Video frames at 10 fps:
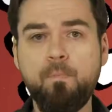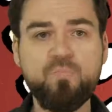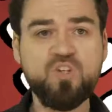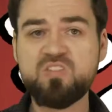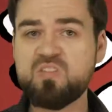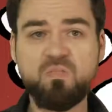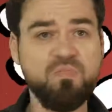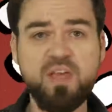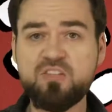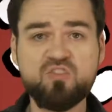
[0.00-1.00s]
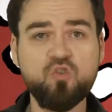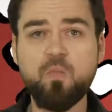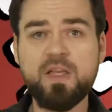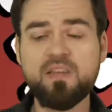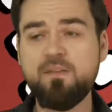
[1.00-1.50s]
just
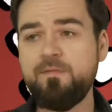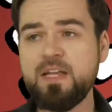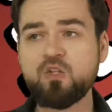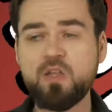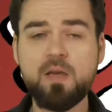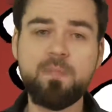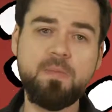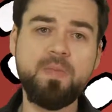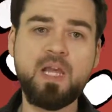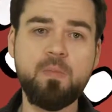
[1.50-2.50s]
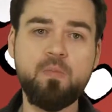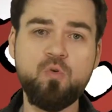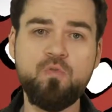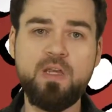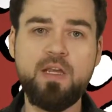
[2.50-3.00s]
assuming that eventually it might become a
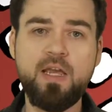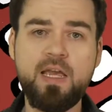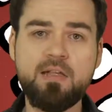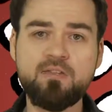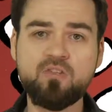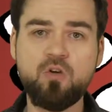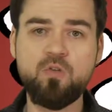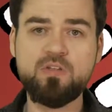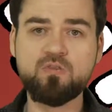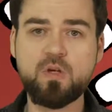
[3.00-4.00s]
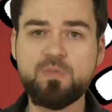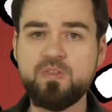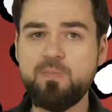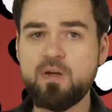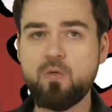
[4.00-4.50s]
movie, and so this script
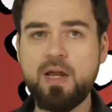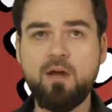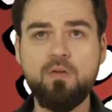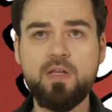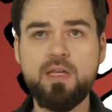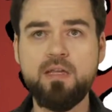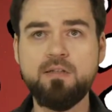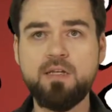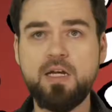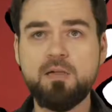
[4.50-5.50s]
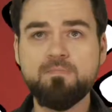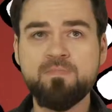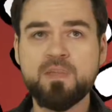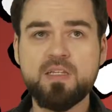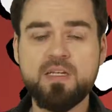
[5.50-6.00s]
has been around, and
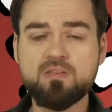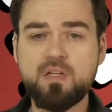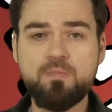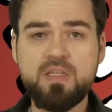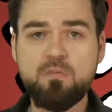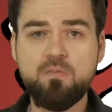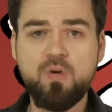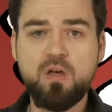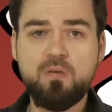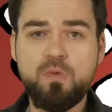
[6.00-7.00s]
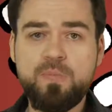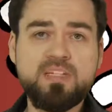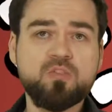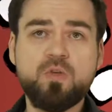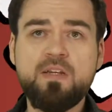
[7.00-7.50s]
it's going to be the
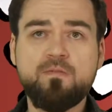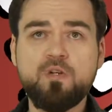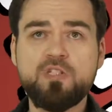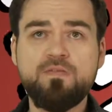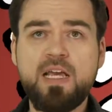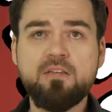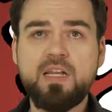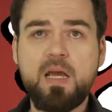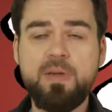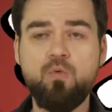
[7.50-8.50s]
big screen version of Downton Abbey.